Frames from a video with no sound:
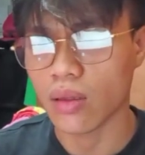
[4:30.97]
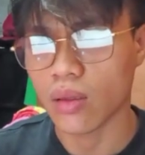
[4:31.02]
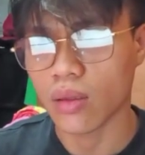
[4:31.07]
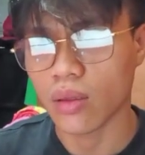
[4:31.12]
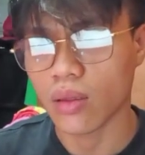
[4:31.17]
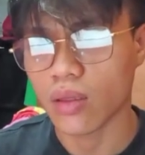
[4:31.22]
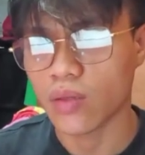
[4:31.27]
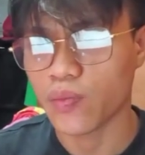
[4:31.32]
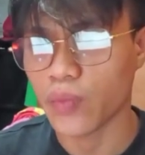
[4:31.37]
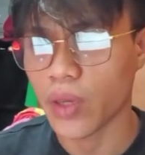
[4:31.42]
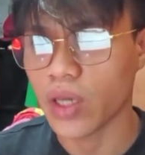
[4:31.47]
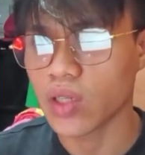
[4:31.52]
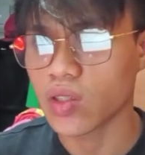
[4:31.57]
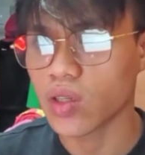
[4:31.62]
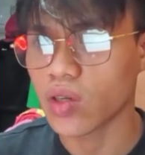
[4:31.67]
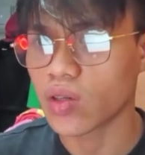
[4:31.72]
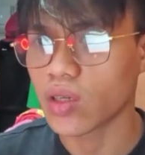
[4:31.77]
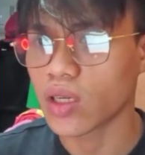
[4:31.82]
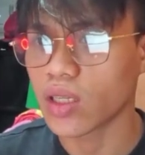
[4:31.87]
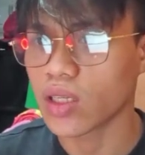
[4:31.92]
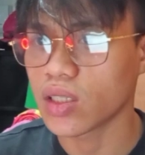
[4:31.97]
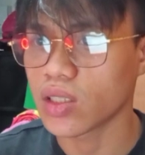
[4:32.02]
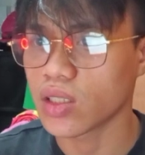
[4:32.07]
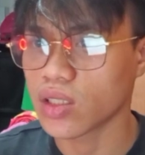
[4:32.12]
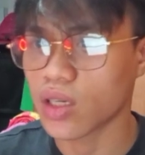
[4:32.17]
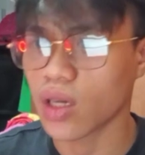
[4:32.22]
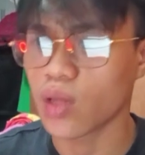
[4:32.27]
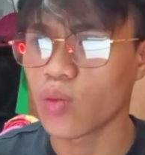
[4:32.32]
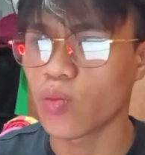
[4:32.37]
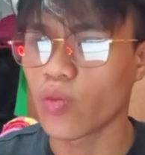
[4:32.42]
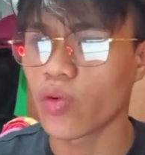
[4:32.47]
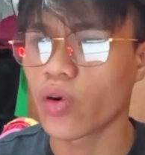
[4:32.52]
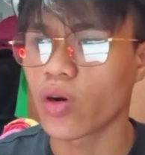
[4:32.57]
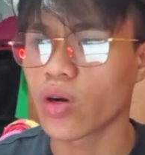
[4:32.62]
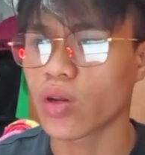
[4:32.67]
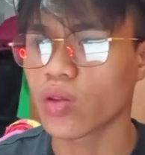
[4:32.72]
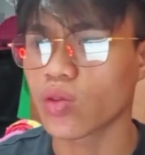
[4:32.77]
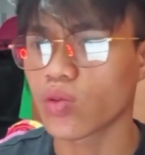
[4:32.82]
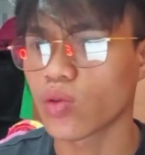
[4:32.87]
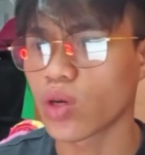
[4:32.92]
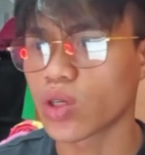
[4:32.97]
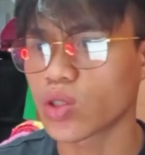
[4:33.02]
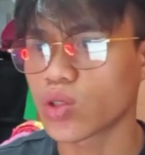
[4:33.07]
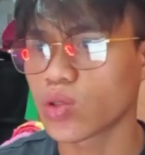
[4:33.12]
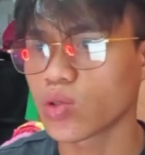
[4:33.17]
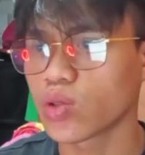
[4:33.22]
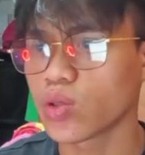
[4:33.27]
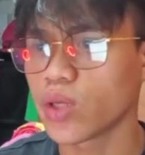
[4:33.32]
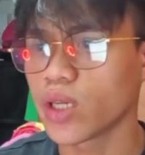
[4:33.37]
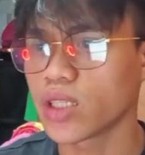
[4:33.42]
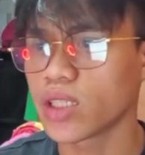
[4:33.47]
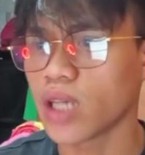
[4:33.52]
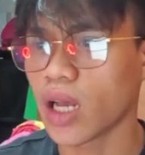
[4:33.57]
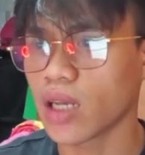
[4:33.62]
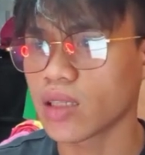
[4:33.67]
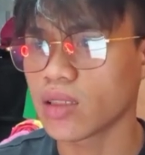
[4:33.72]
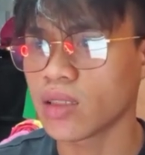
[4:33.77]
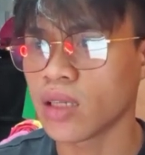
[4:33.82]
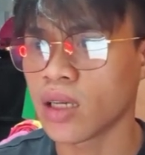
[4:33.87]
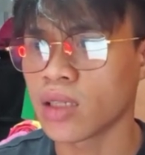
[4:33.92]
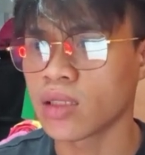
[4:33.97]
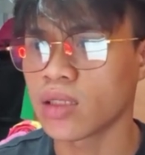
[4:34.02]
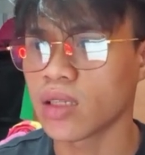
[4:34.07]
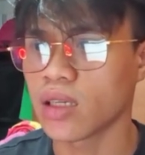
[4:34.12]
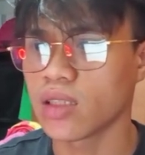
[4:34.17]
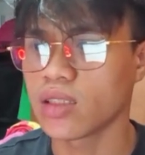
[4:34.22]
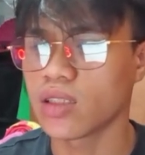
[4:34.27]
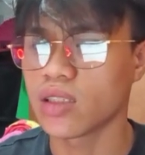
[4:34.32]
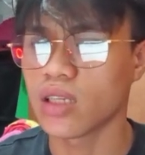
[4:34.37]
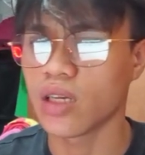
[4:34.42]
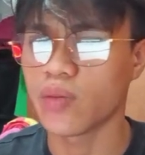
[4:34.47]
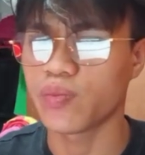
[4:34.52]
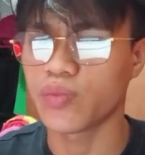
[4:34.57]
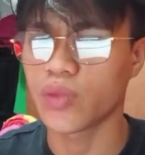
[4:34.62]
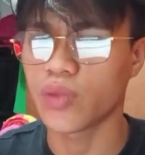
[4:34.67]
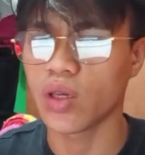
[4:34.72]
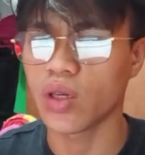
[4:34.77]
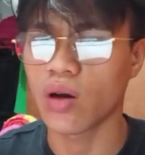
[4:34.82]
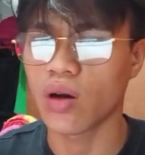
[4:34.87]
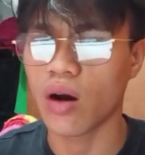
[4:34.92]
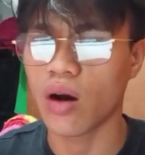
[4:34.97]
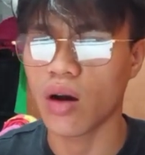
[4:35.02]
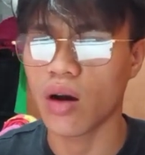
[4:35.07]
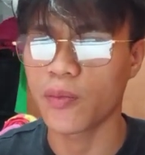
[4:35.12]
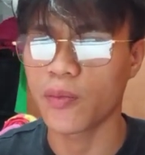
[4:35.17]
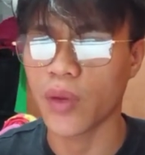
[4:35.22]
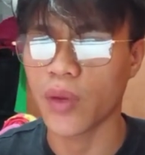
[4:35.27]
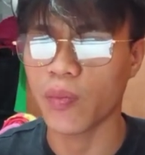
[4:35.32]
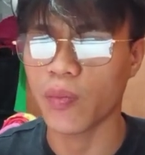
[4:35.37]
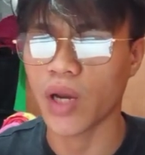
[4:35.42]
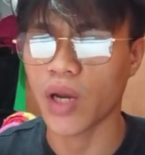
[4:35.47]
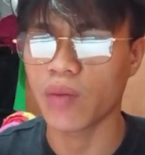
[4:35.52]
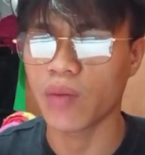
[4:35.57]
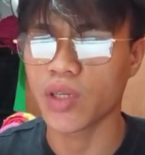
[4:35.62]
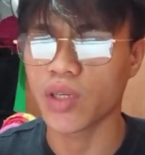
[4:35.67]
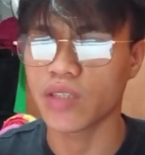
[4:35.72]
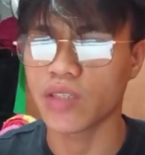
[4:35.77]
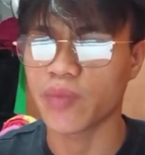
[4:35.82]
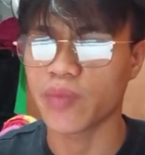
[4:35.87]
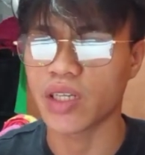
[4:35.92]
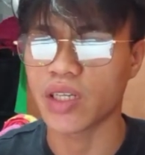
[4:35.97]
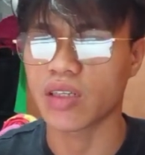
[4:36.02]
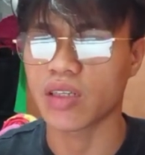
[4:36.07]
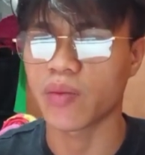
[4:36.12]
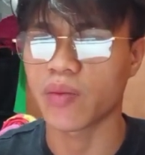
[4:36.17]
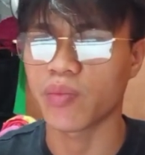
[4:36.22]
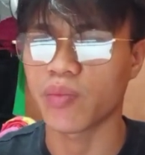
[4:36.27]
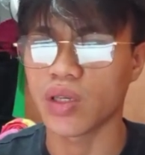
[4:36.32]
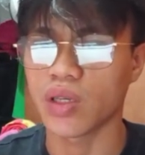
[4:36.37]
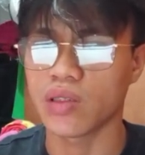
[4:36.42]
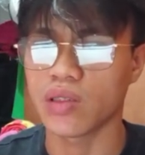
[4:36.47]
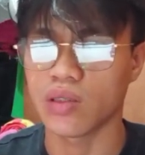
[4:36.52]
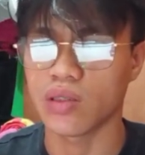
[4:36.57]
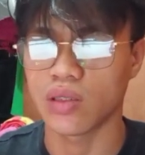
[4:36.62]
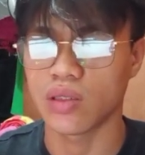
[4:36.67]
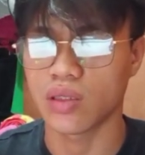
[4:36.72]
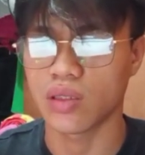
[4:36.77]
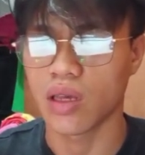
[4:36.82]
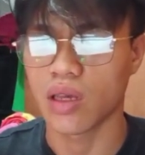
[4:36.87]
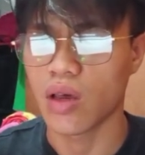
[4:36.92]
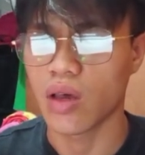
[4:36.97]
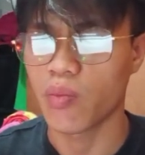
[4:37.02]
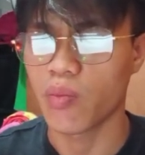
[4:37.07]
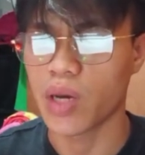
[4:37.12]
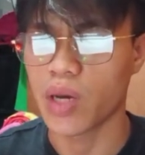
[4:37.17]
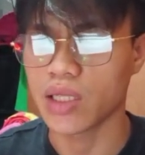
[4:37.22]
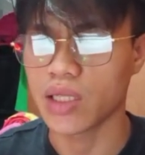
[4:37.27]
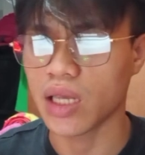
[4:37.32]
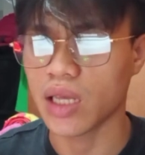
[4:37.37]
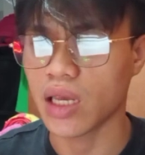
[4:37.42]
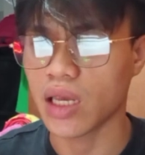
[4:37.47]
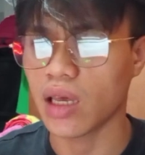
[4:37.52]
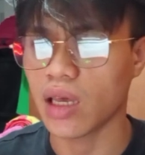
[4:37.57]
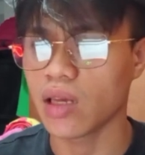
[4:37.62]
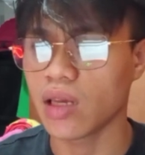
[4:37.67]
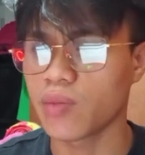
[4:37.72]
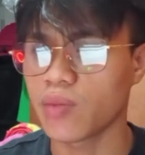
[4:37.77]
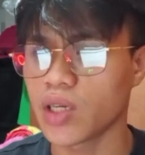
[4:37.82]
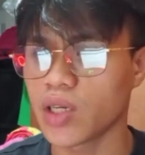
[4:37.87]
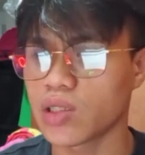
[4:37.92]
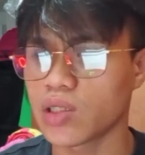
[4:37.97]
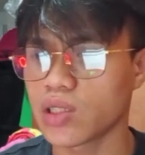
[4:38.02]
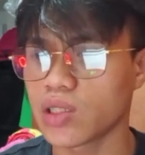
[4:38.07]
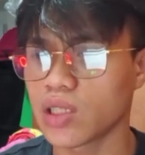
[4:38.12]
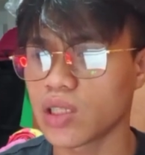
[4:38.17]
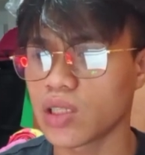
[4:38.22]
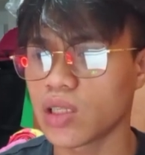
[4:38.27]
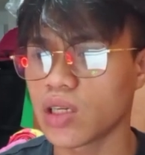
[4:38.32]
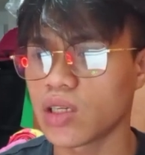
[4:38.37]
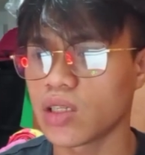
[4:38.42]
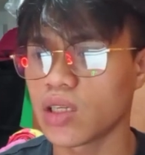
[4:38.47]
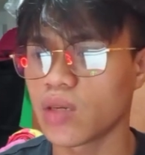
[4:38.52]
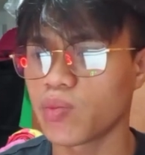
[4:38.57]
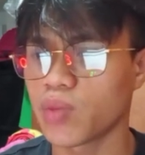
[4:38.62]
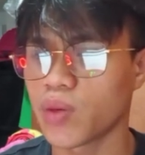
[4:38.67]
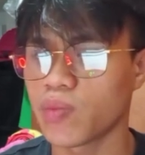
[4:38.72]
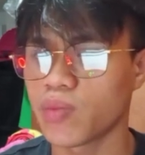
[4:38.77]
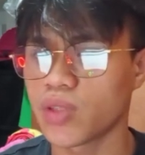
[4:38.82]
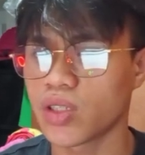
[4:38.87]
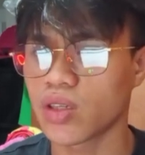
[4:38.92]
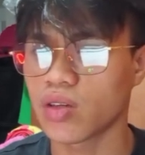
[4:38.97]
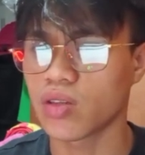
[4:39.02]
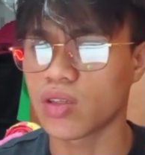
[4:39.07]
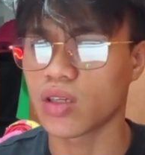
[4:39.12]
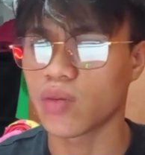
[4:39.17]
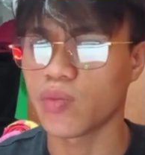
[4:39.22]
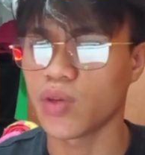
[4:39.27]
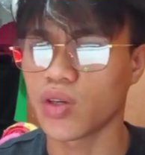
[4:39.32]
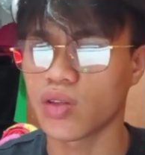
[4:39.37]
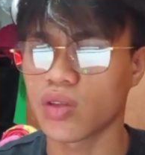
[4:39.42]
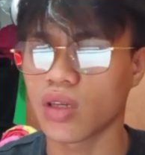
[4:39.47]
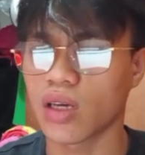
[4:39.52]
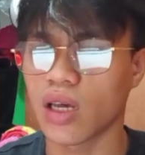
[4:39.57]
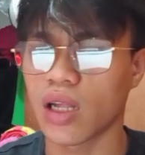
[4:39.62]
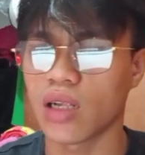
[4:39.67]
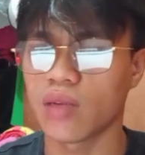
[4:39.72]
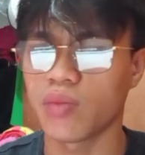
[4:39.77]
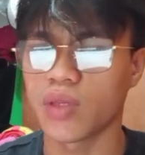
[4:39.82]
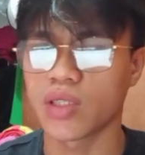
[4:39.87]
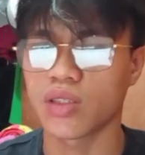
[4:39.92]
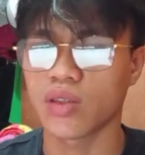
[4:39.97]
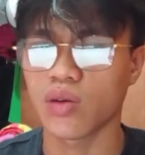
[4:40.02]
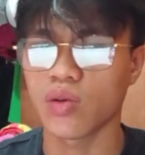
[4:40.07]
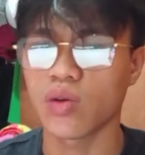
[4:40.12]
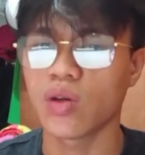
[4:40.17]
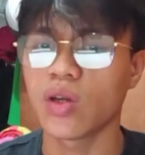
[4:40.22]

Space organization can work to assure the success and safety of upcoming spacecraft missions by taking measures and learning from these contributing elements. So,